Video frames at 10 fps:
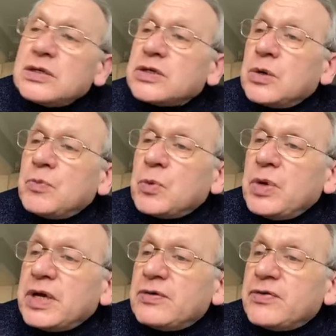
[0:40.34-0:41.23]
So
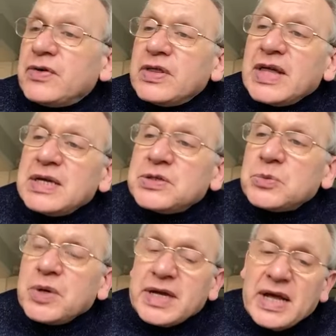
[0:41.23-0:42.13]
we give thanks
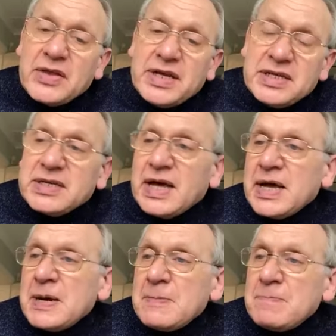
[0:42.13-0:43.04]
that we are gathered here
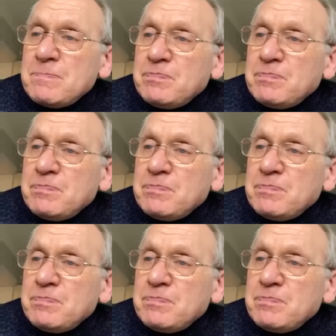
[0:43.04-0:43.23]
today.